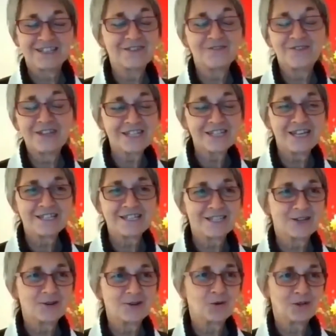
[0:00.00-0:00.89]
It's a
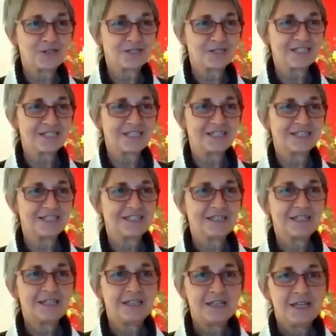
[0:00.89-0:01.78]
fantastic quality. I
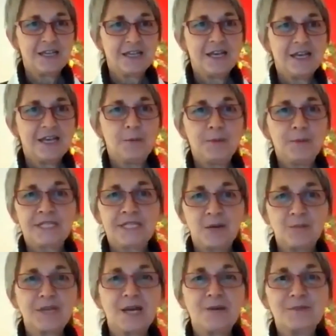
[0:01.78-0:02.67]
mean,
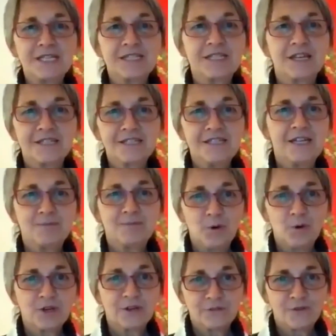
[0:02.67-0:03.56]
sometimes it does
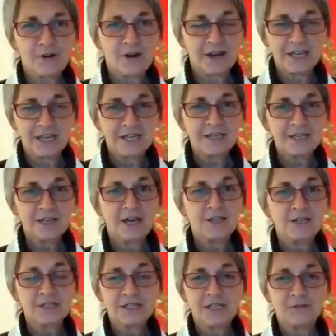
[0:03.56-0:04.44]
need modifying,
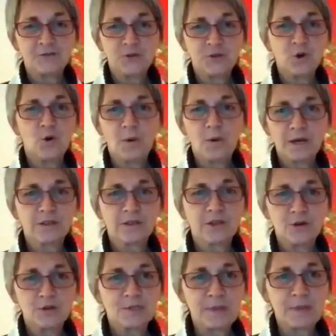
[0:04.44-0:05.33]
and if you're one
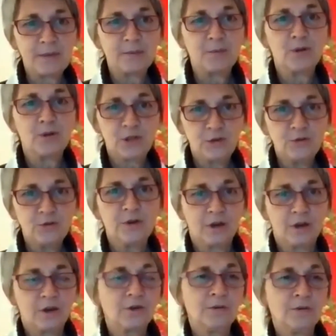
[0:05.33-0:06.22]
of those people, you
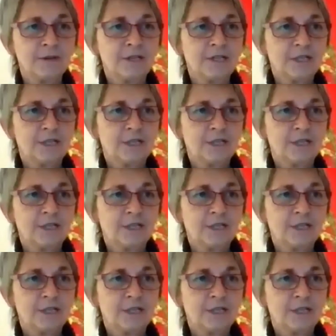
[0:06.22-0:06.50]
know